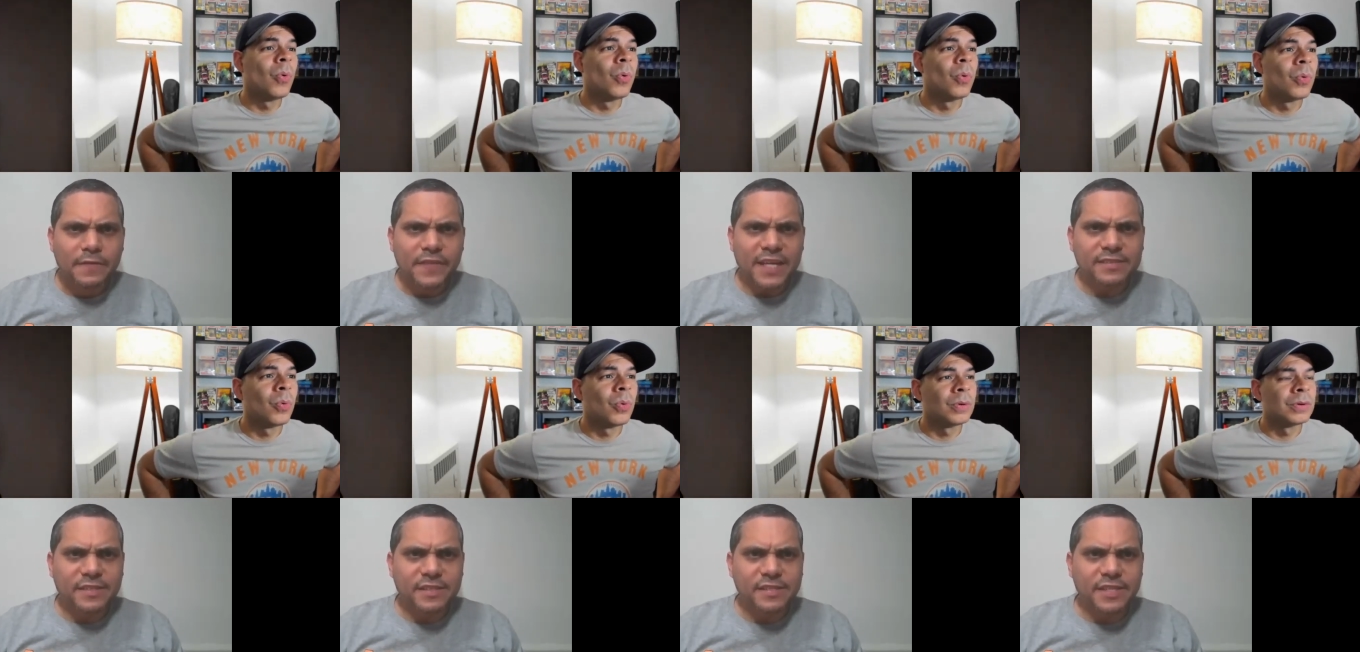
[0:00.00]

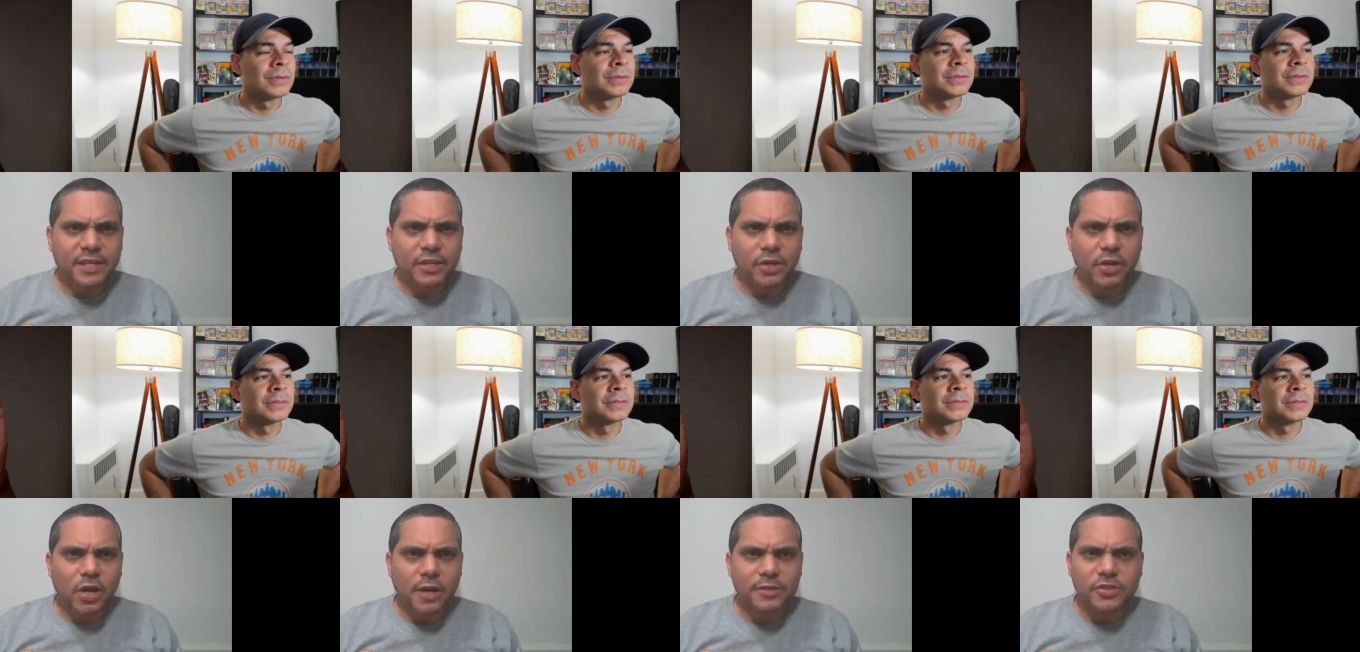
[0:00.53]
Speaker 1: That's the sticker
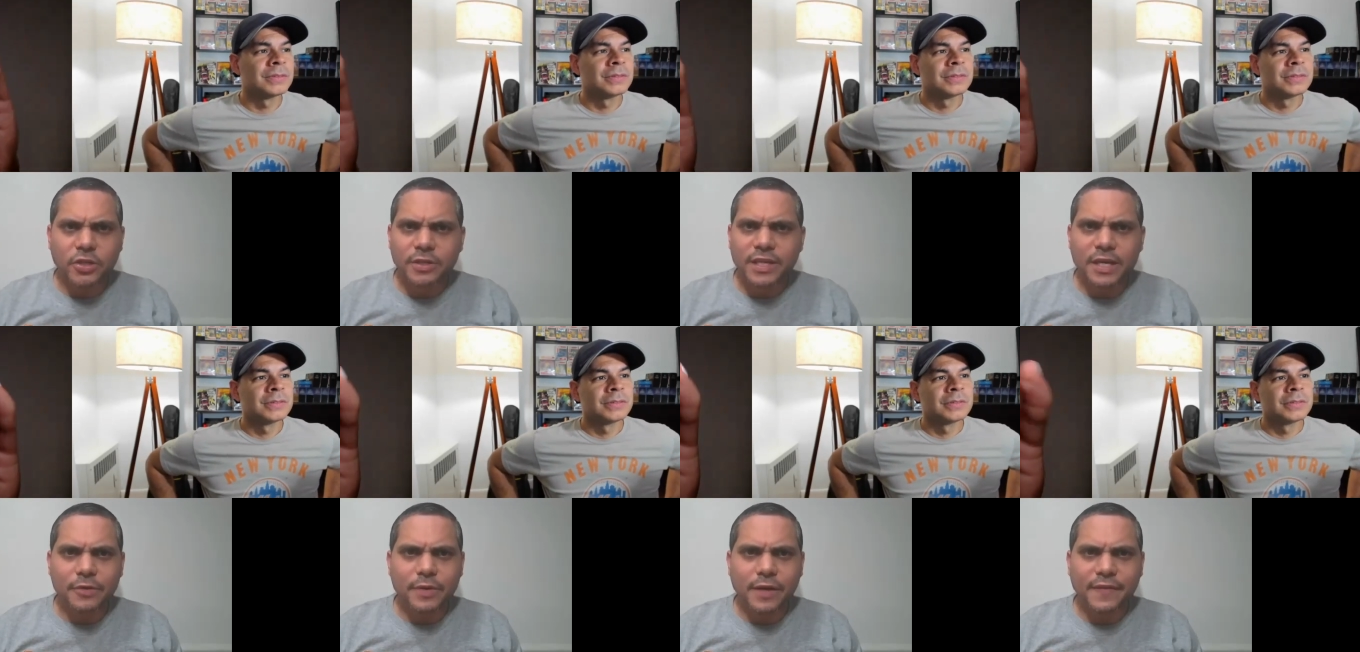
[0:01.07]
card. Turn
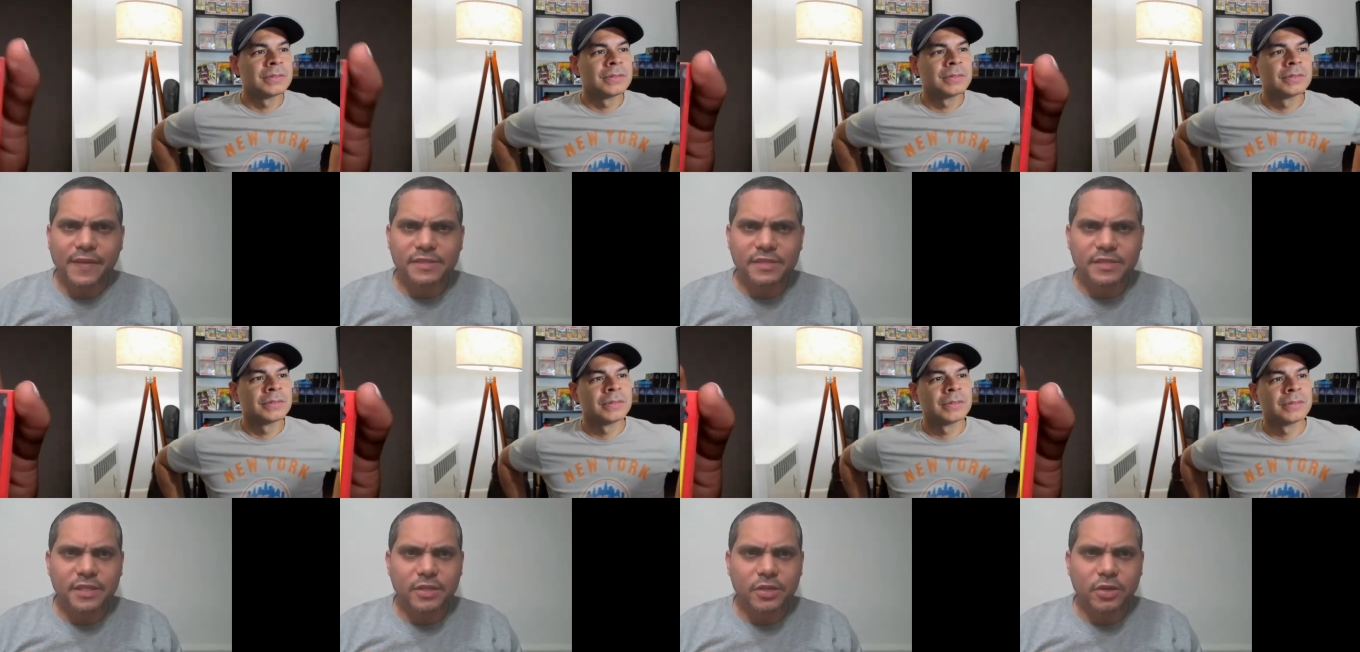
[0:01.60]
that around. That's the
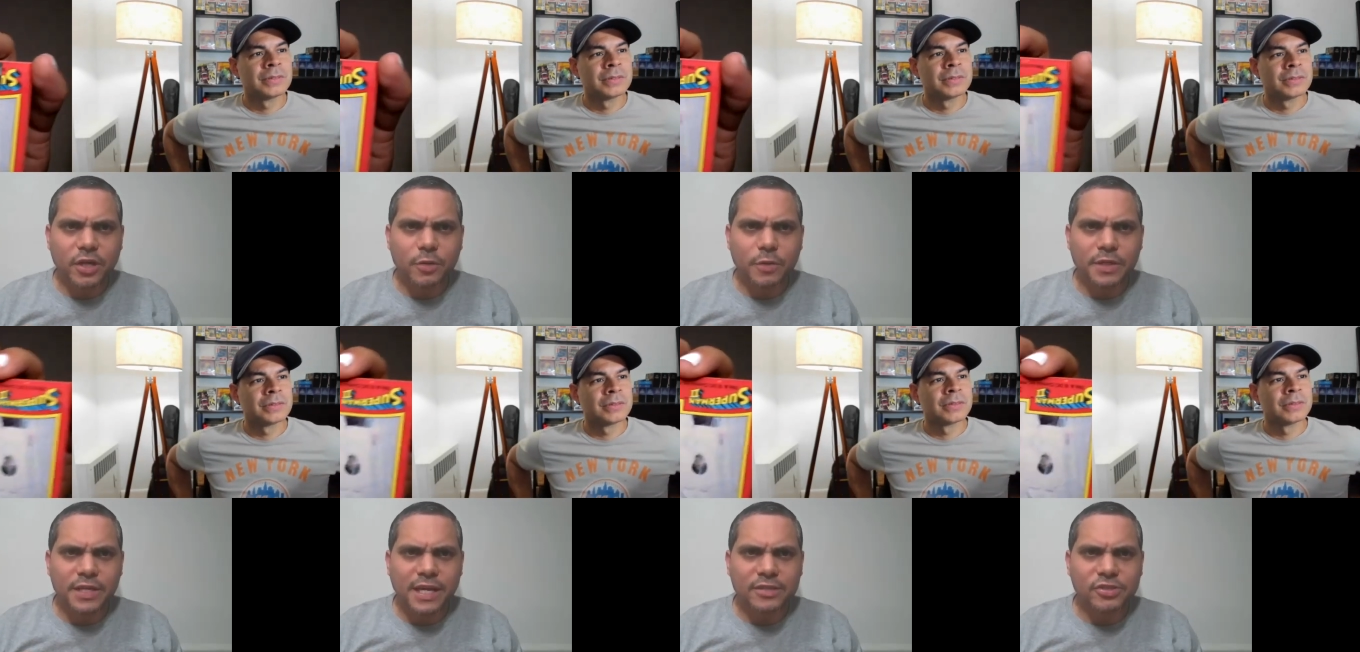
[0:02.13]
sticker card. What
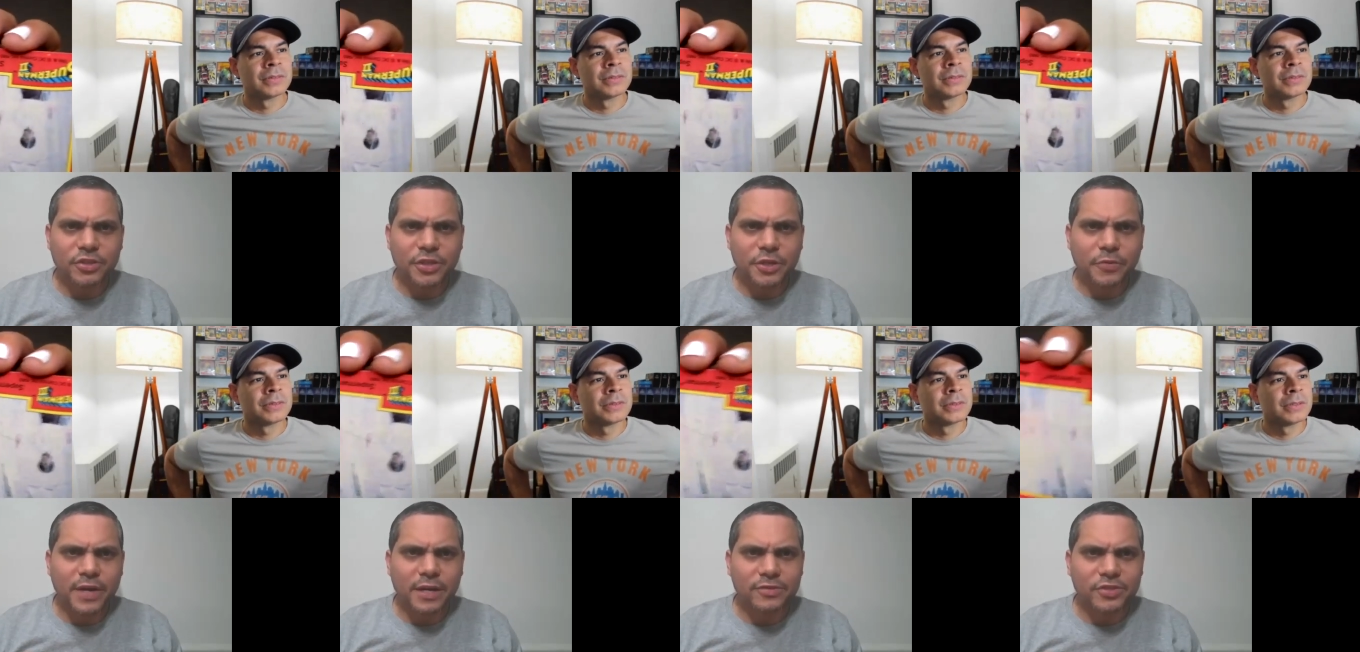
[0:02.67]
do you got? Turn it
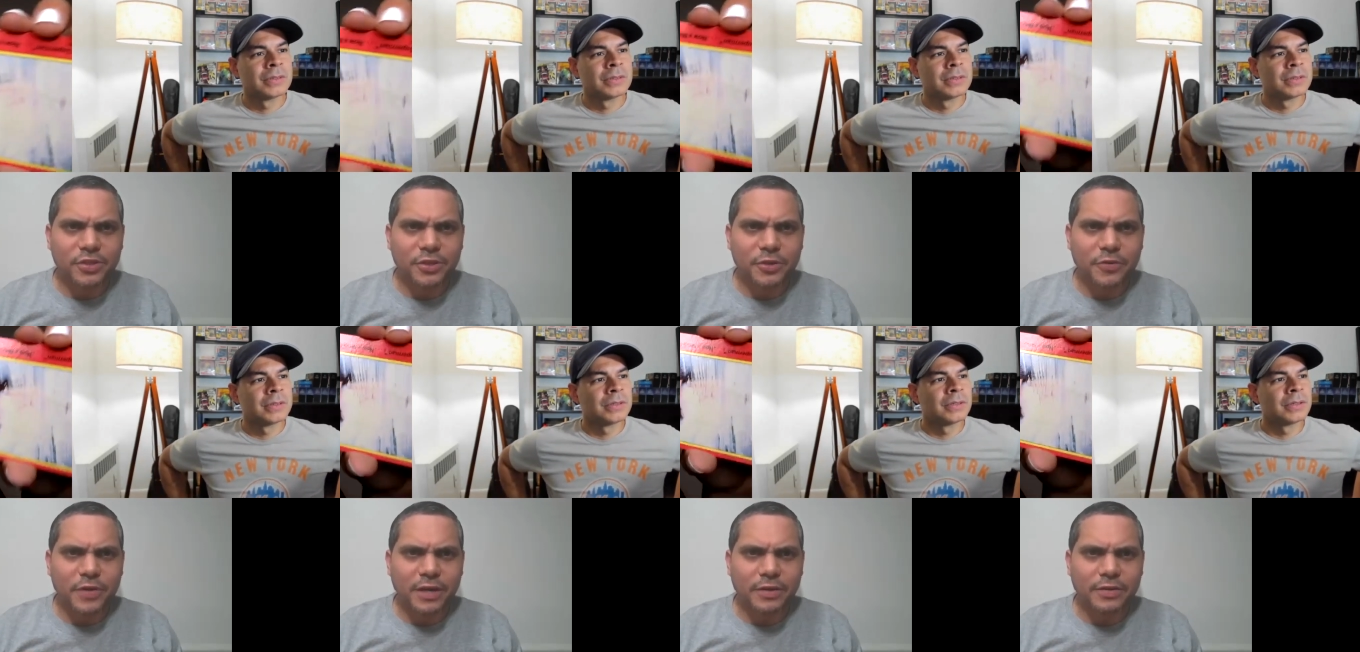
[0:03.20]
around. Turn it
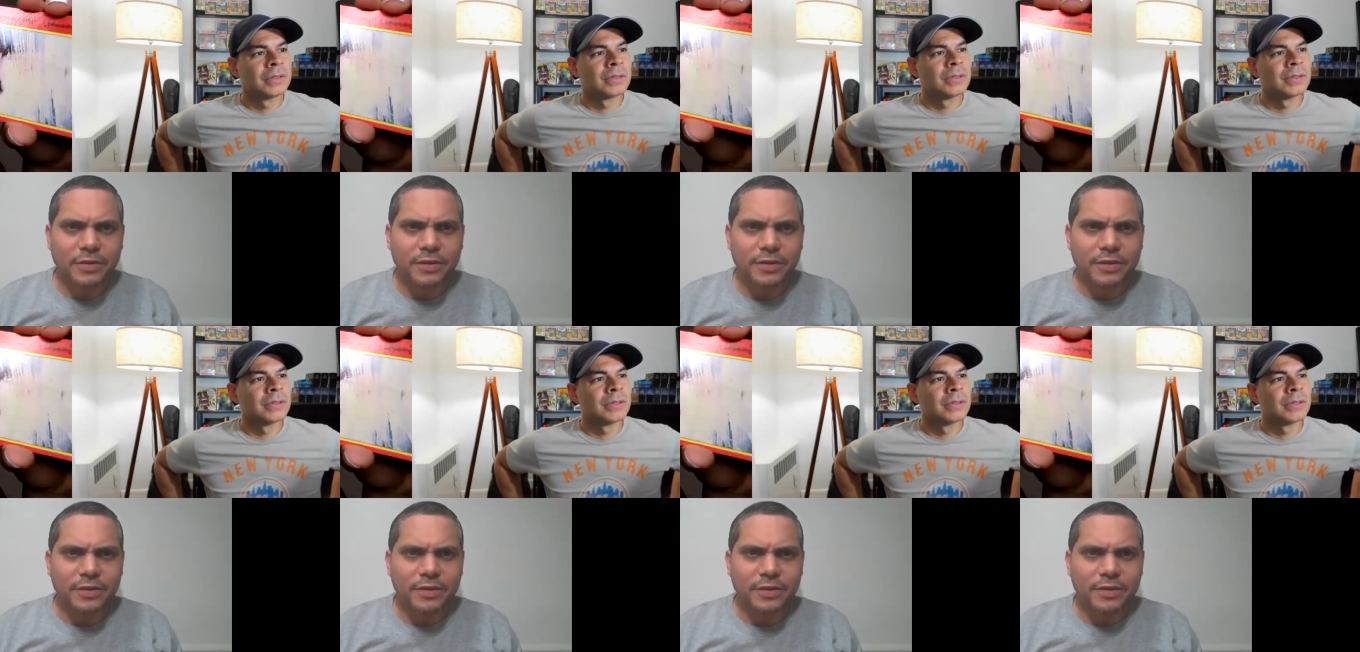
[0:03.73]
around.